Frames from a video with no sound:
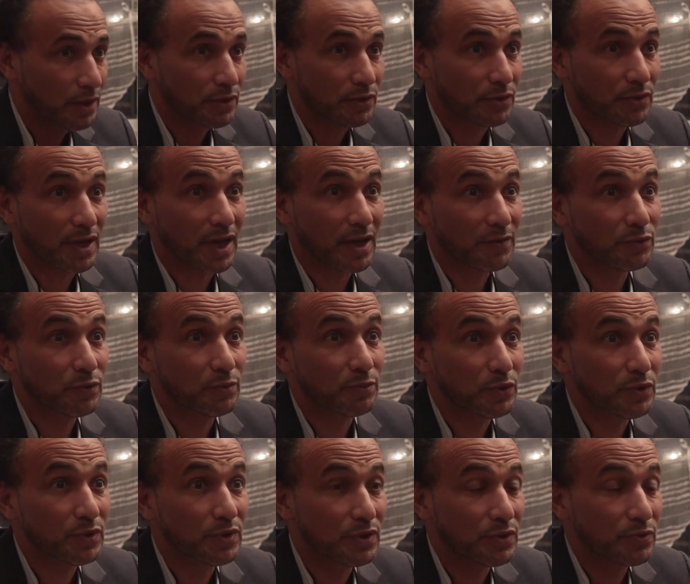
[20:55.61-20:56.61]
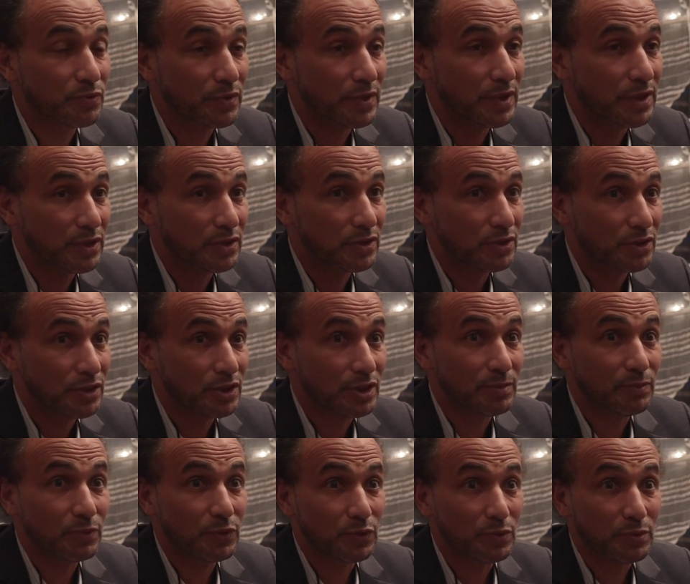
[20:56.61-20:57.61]
So you have to put this
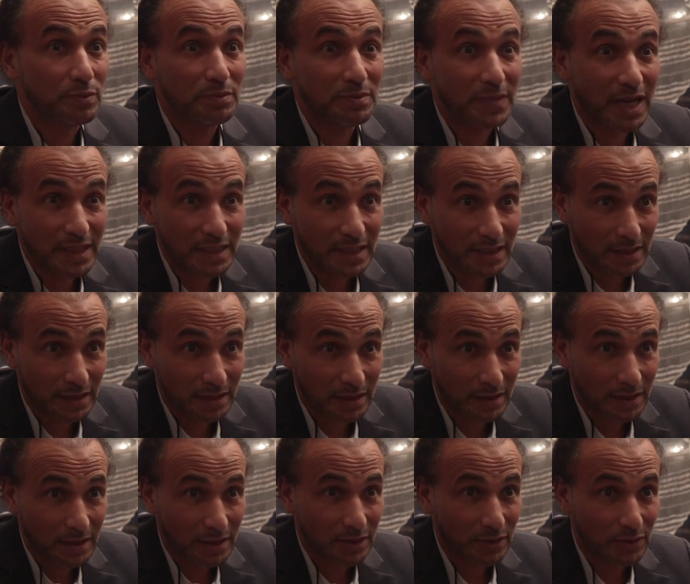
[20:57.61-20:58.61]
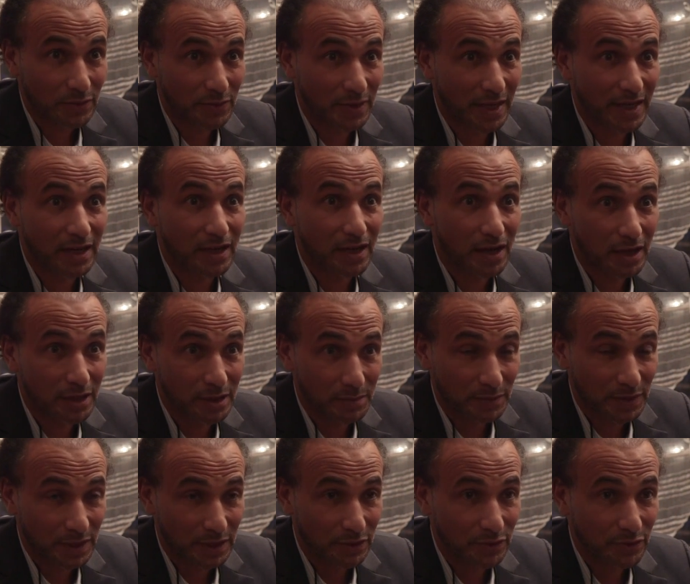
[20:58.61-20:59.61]
relationship to money, to
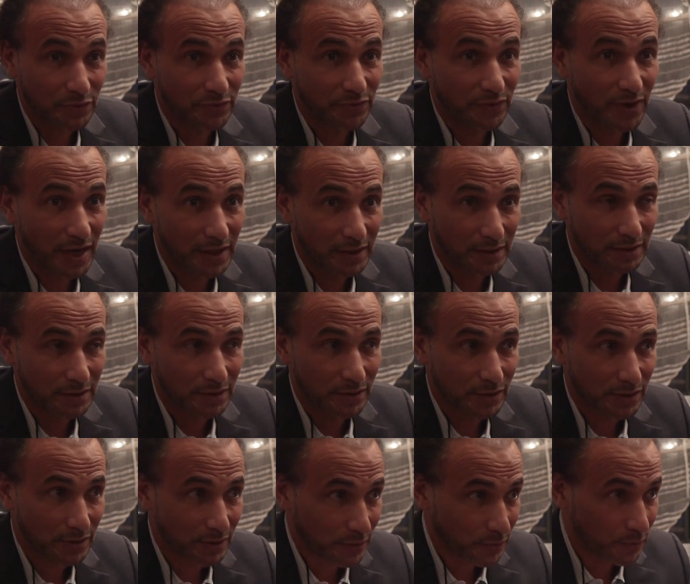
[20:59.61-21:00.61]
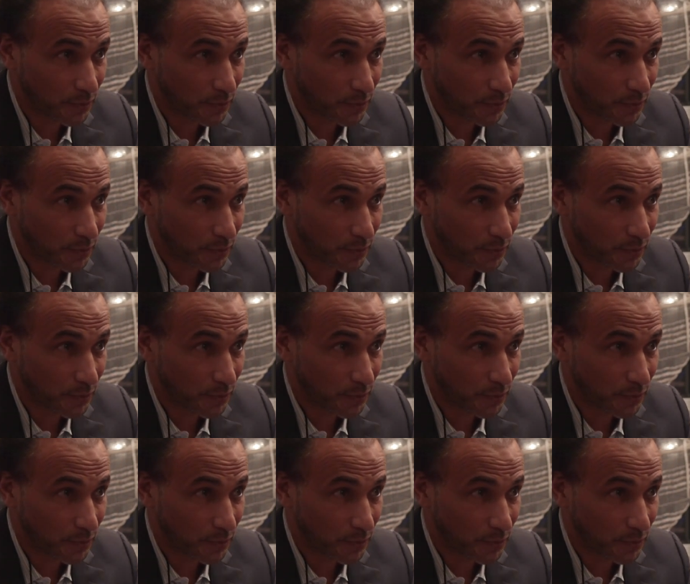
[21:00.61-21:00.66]
economy, to finance